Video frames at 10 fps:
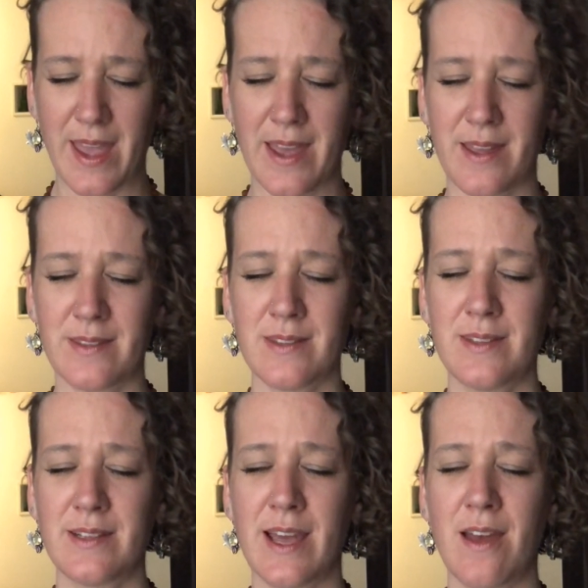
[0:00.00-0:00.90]

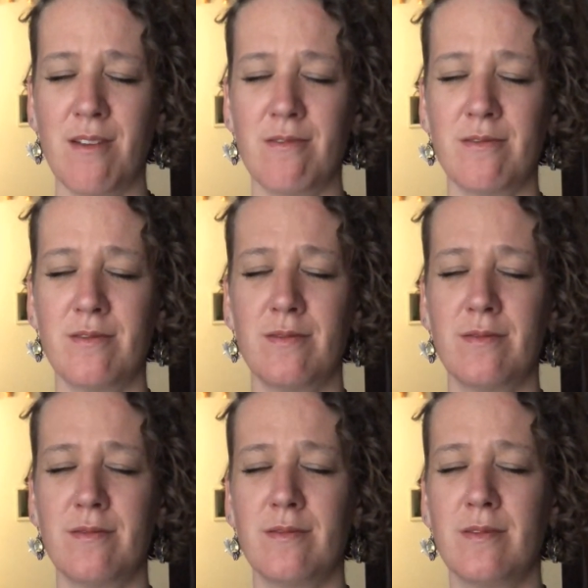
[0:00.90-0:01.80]
hands down,
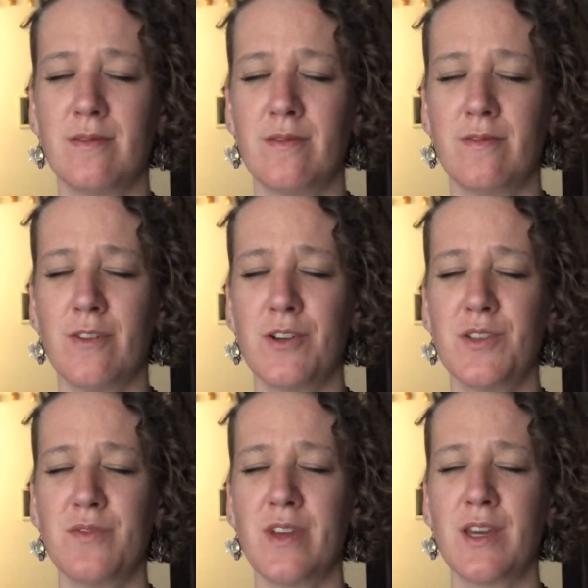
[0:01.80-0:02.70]

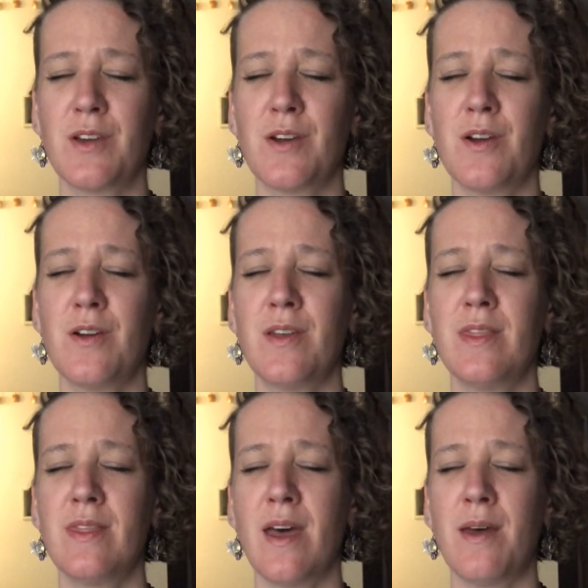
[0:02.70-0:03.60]
first finger
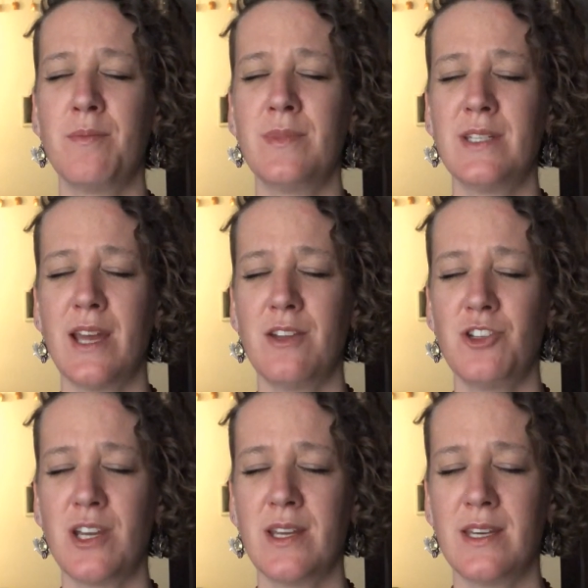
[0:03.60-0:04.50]
and thumb
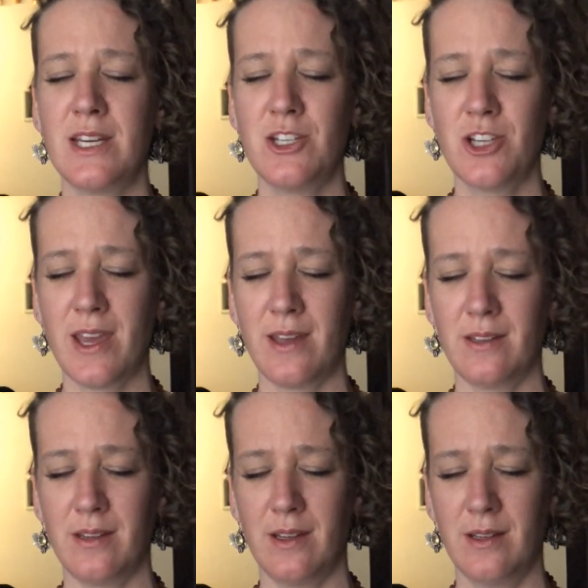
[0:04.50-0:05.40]
touching in each hand.